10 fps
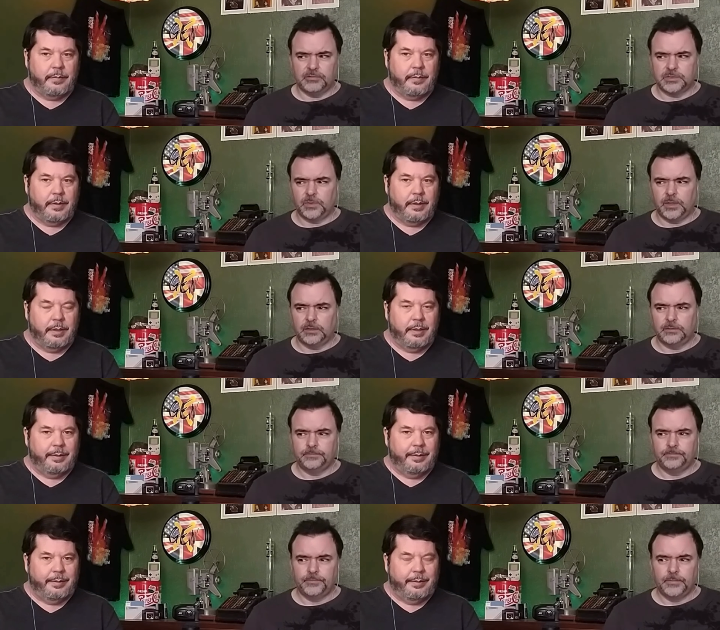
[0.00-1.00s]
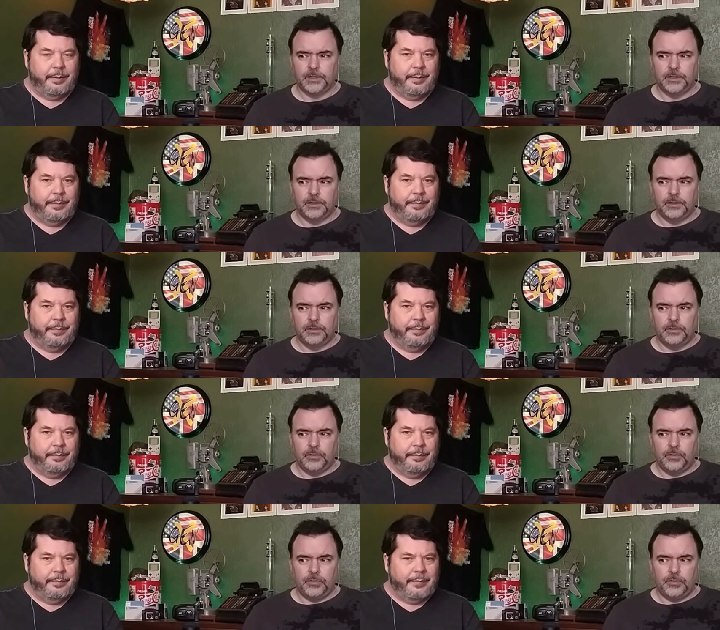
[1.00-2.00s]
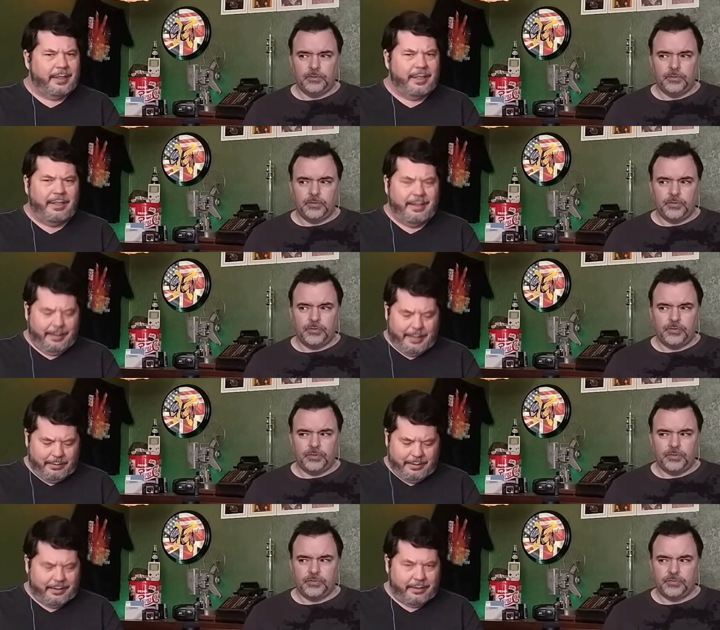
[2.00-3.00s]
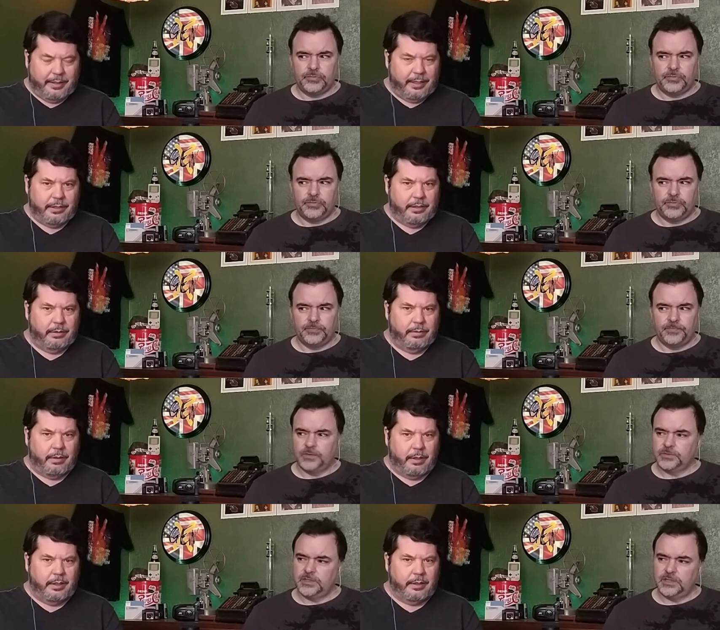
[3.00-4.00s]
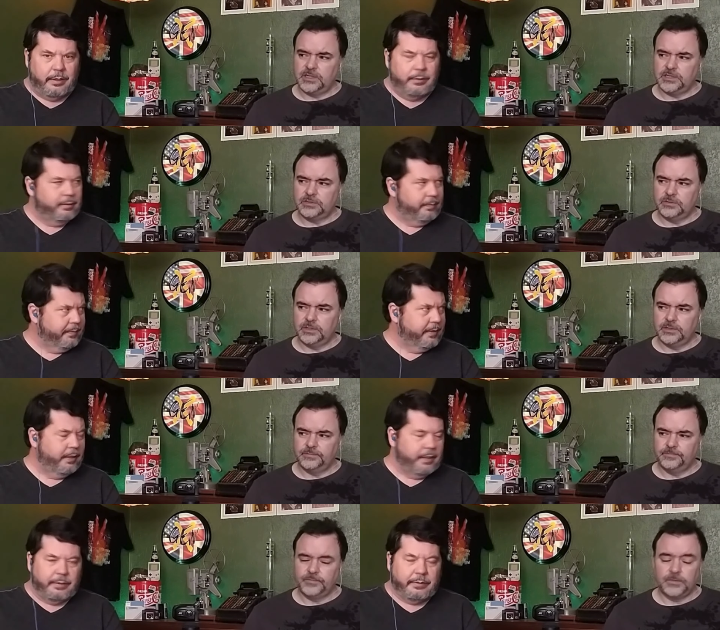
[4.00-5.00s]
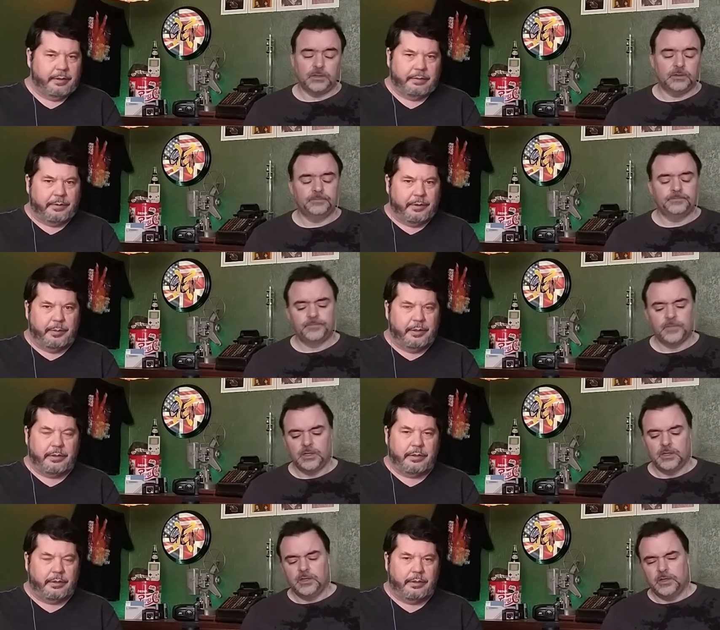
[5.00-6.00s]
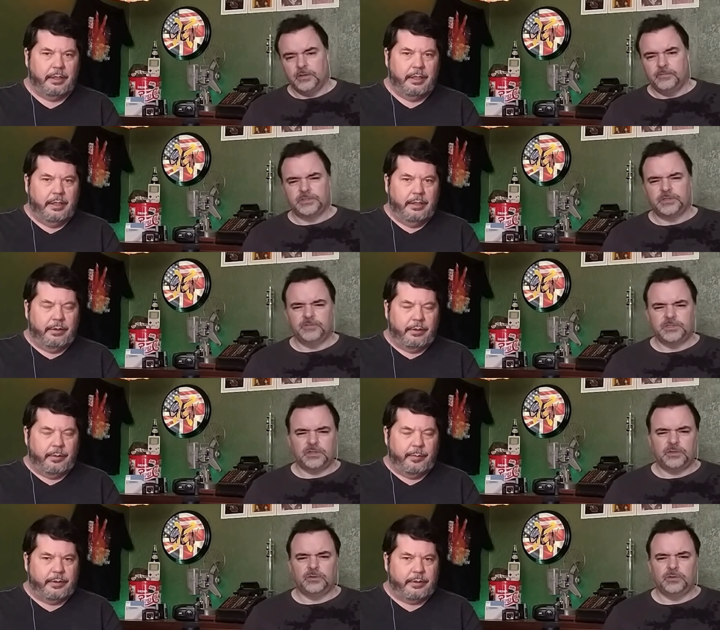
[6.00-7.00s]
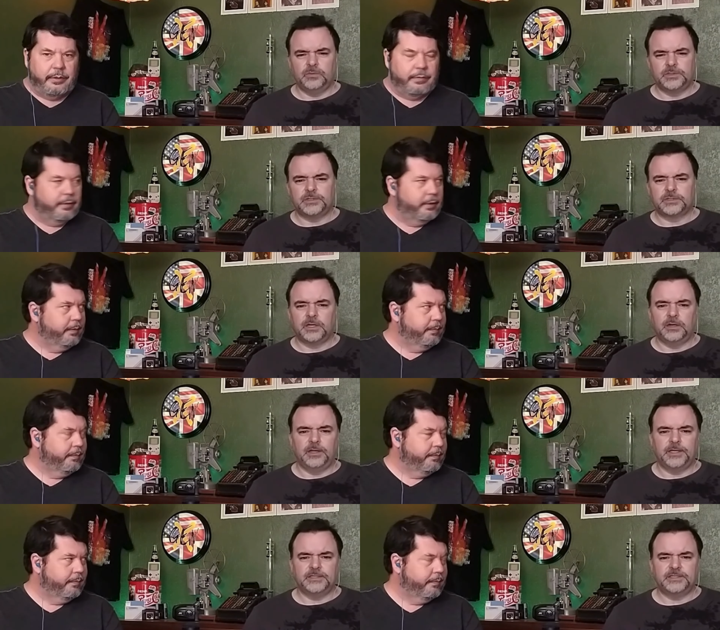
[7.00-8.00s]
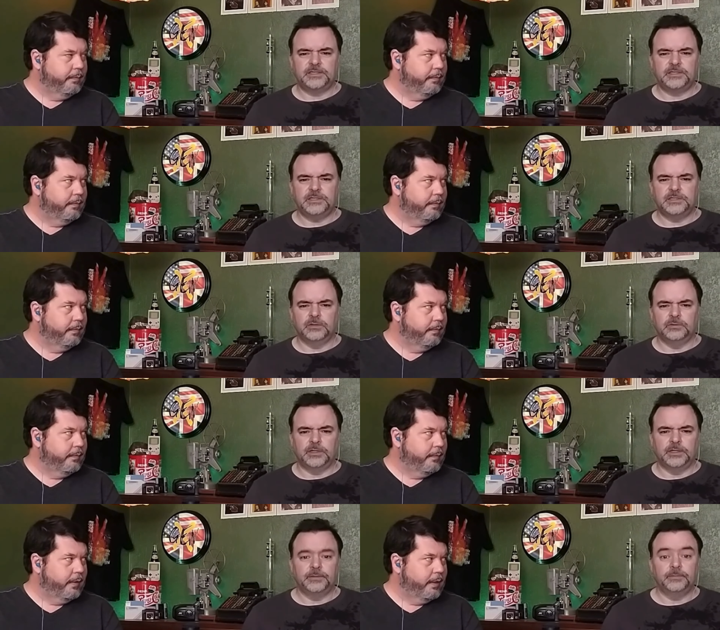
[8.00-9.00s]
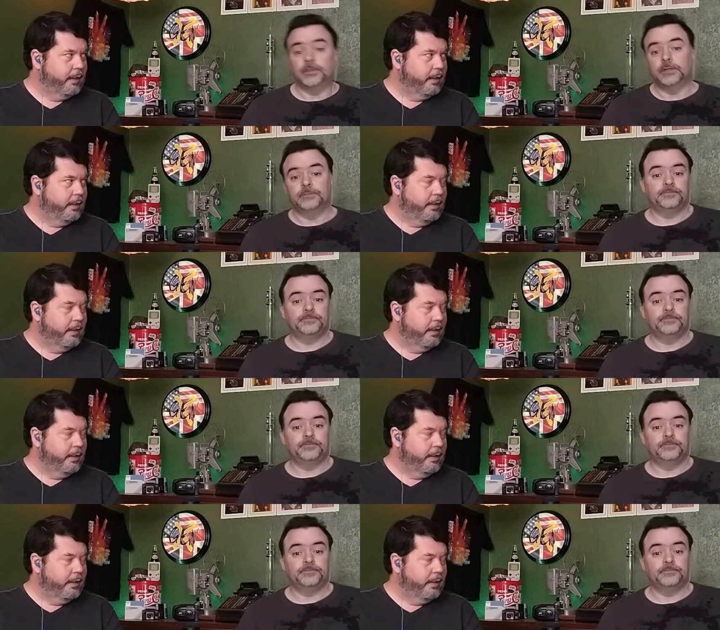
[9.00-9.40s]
Speaker 1: as well. No, I think that was like their national
Speaker 2: thing. Was it their national thing? Yeah, I think it was like 30 minutes. Or, for some reason, I thought it was just kind of like in cities only, but